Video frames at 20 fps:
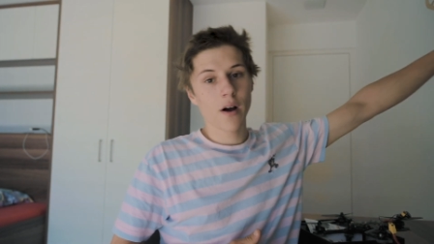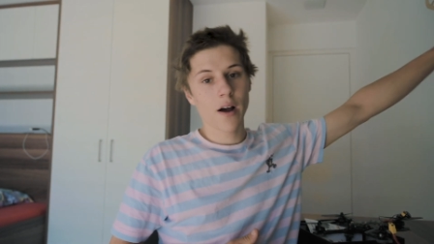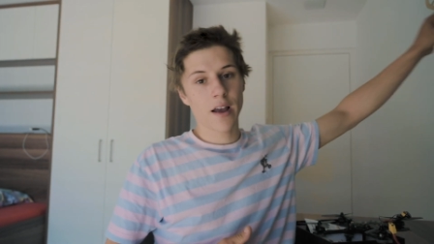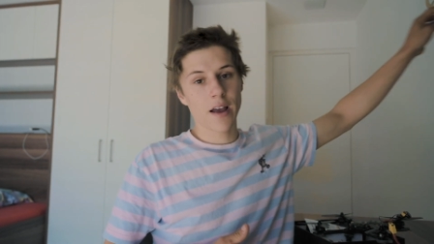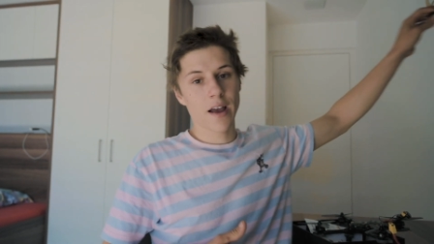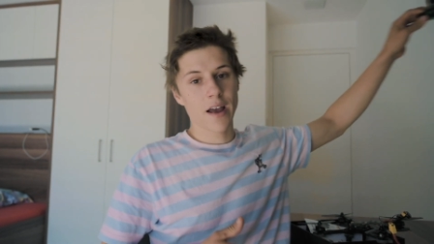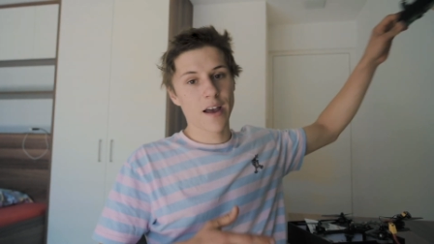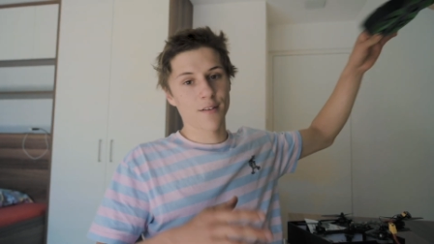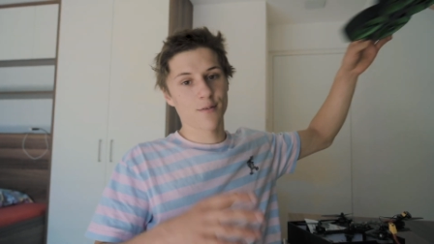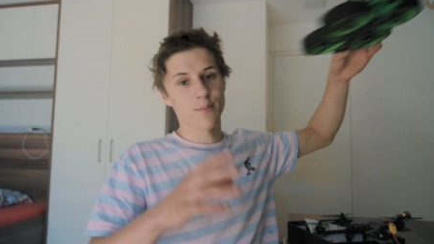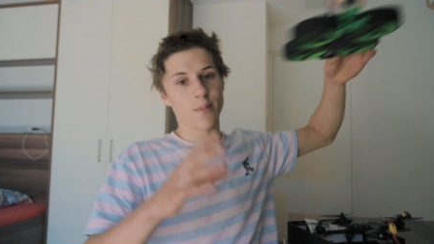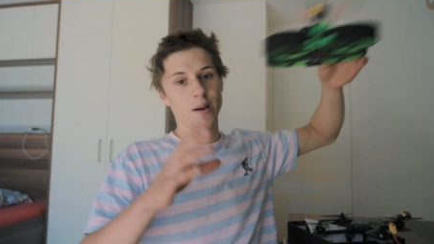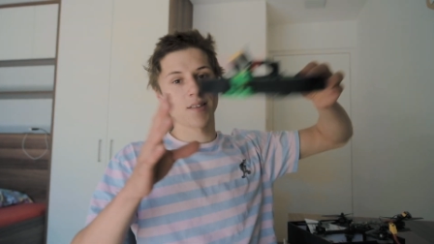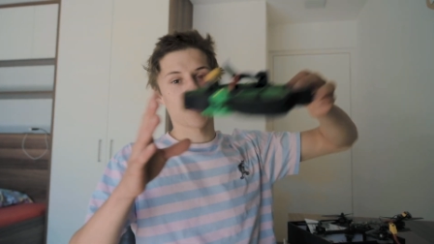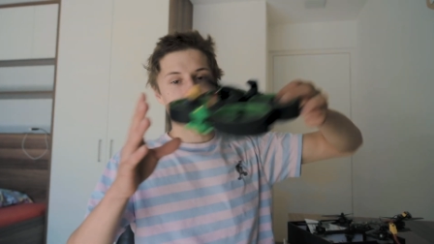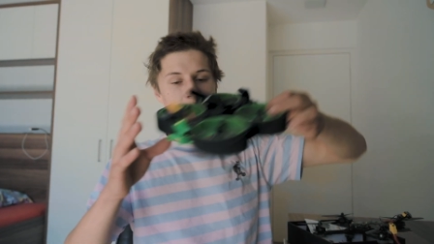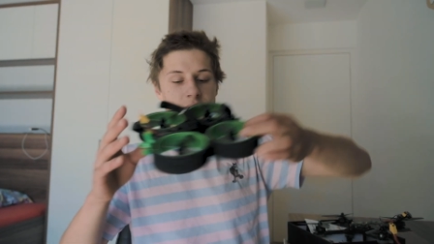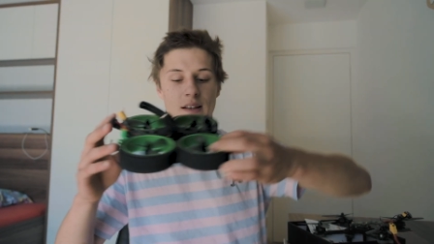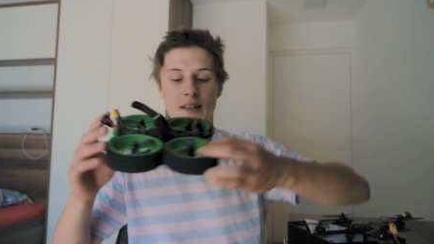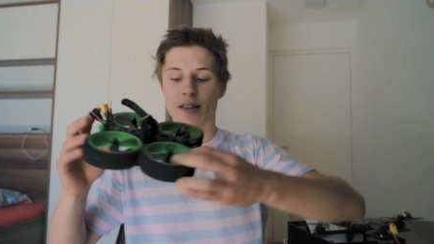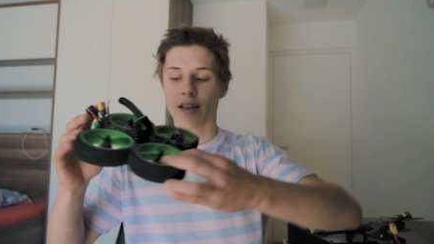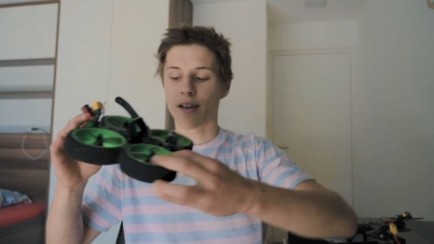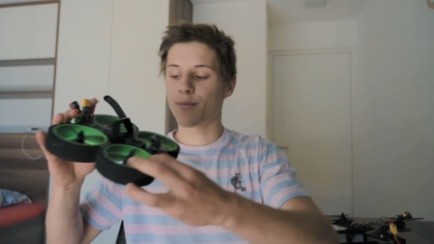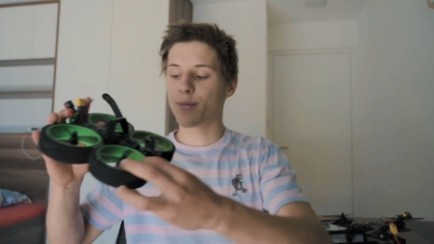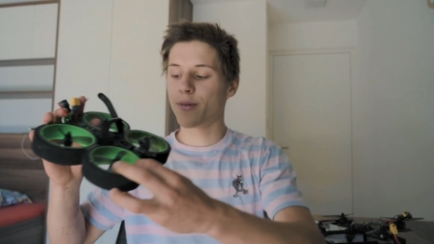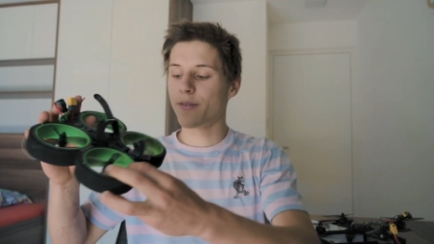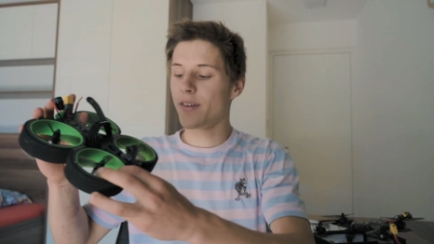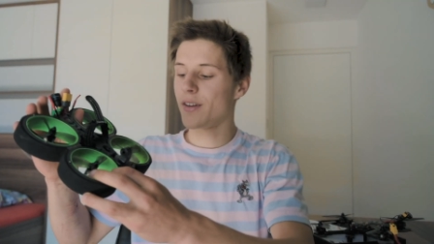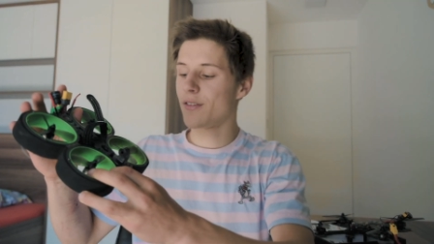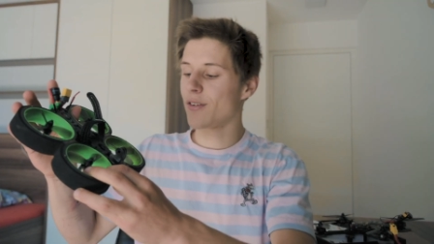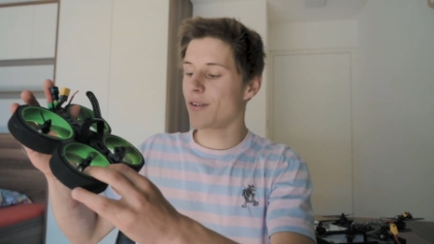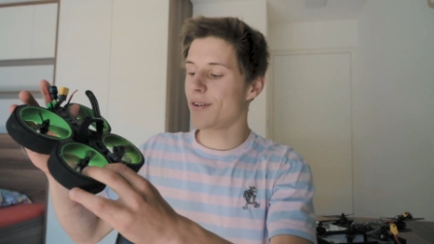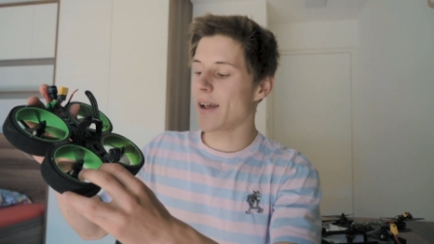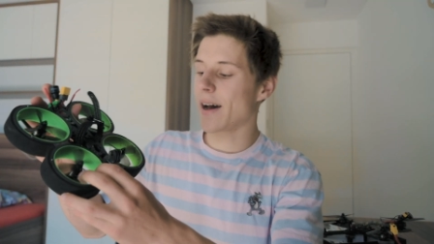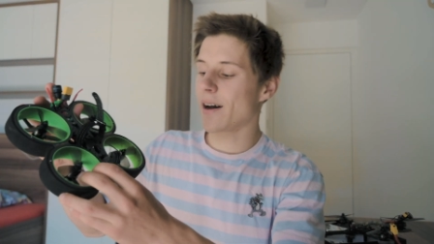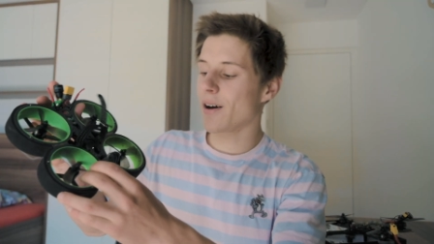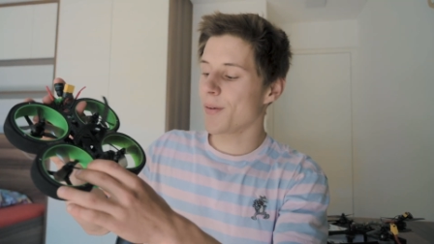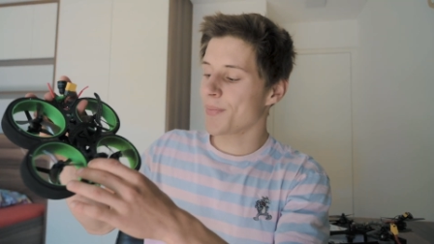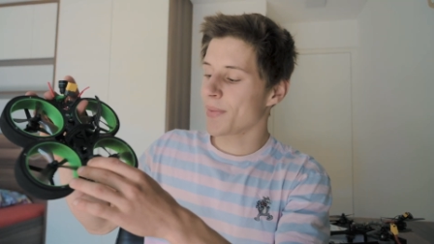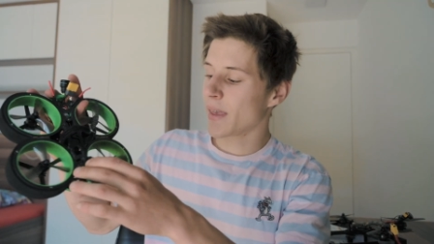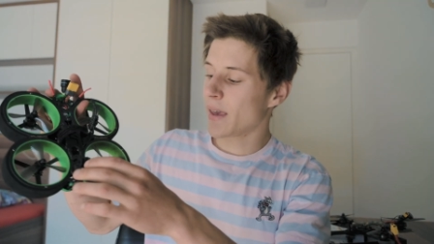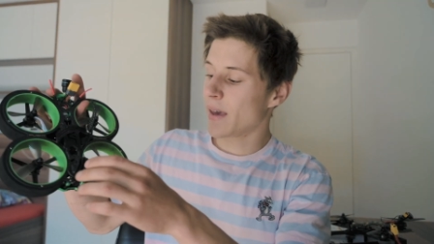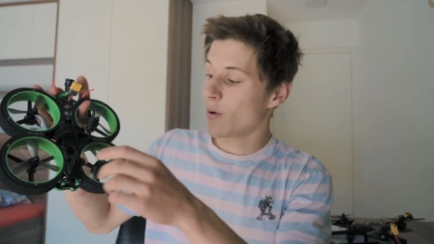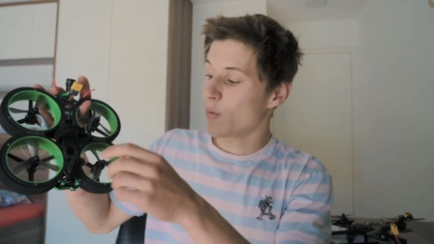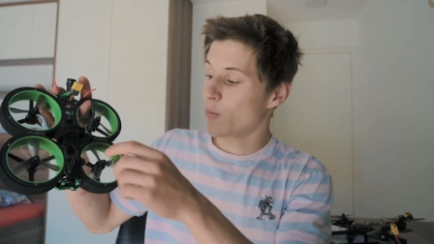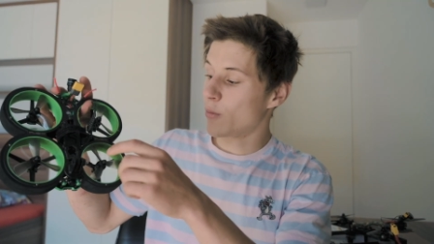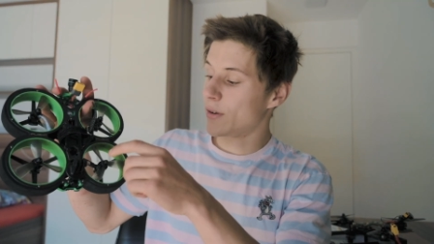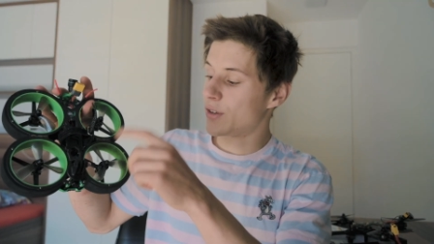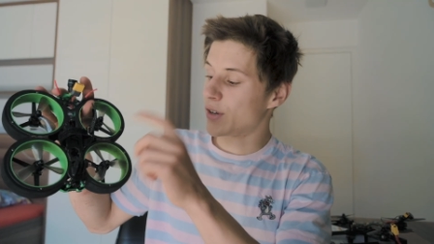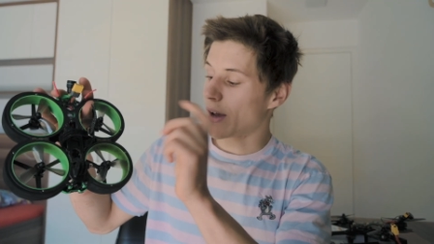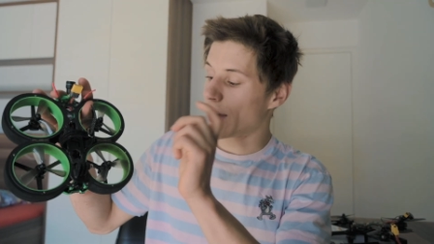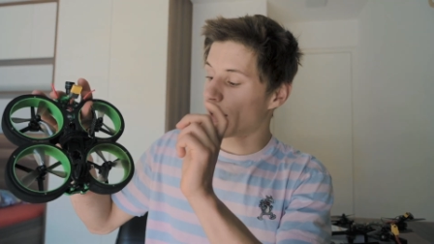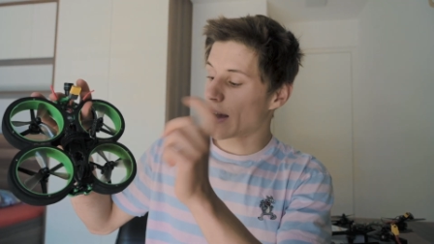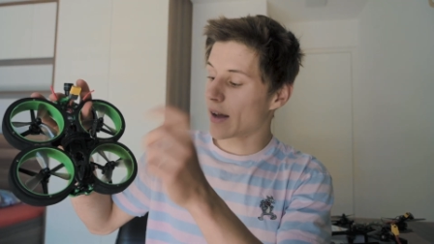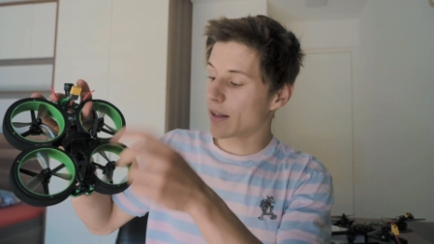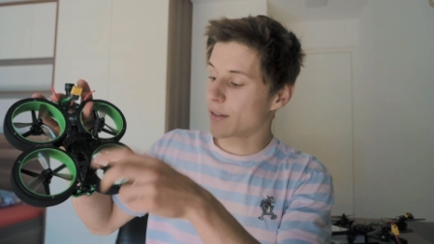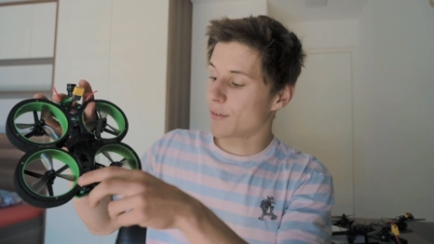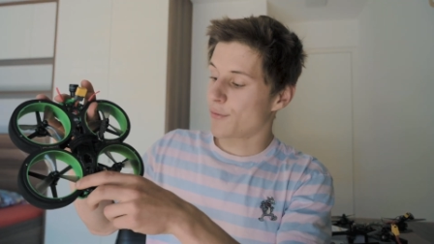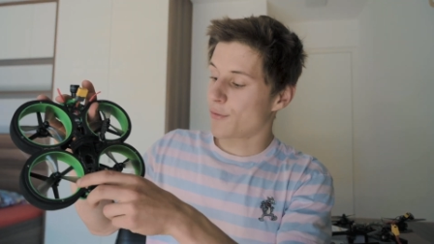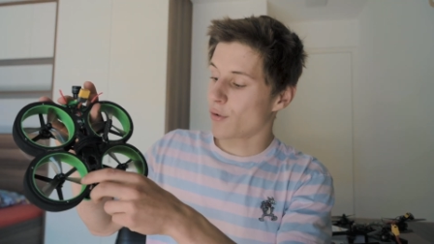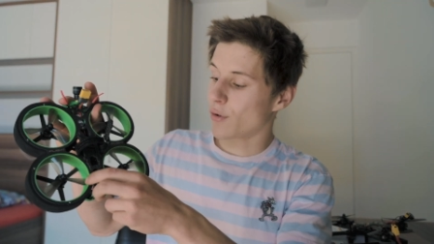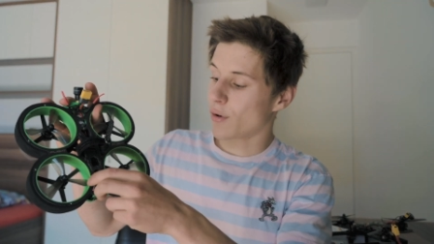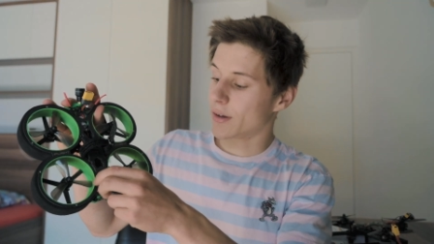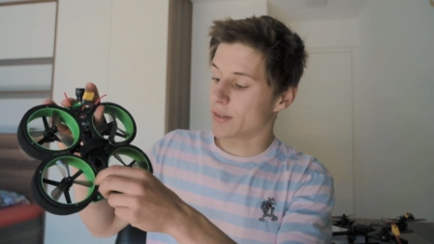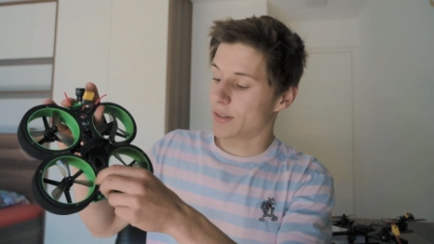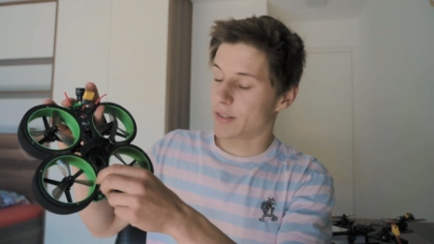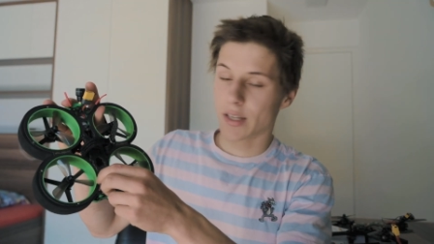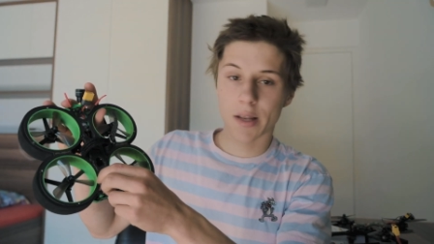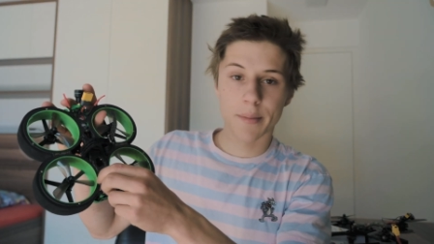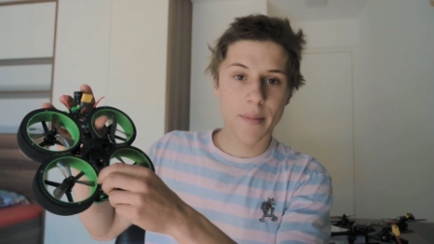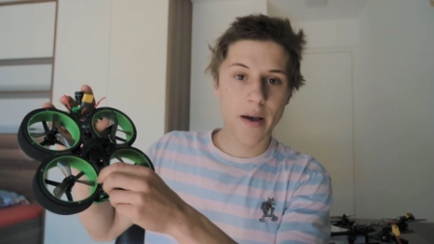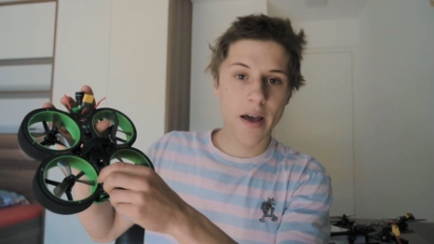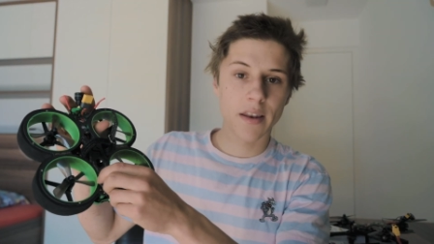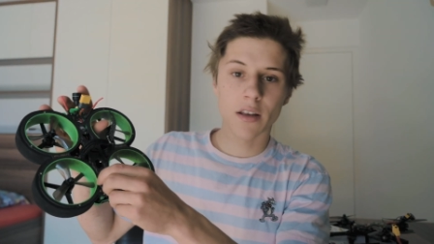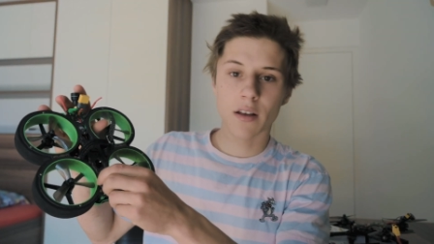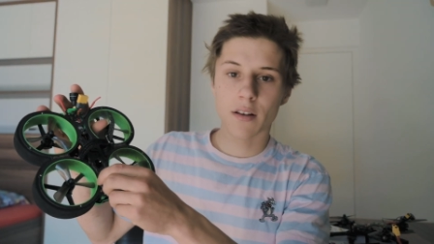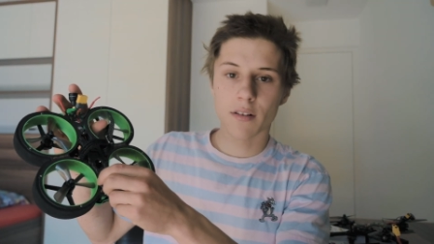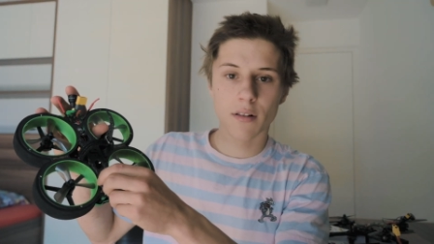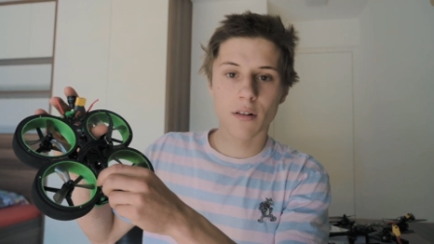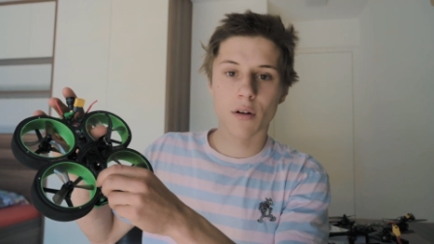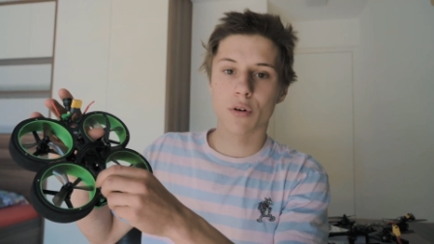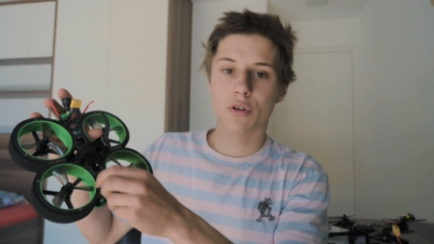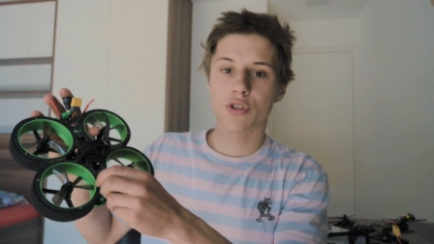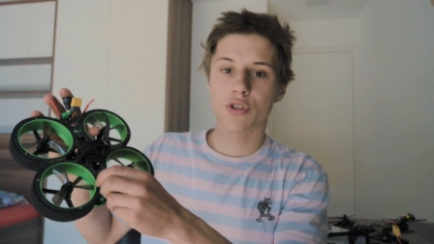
I have my second FPV drone now which I got for cinematic slow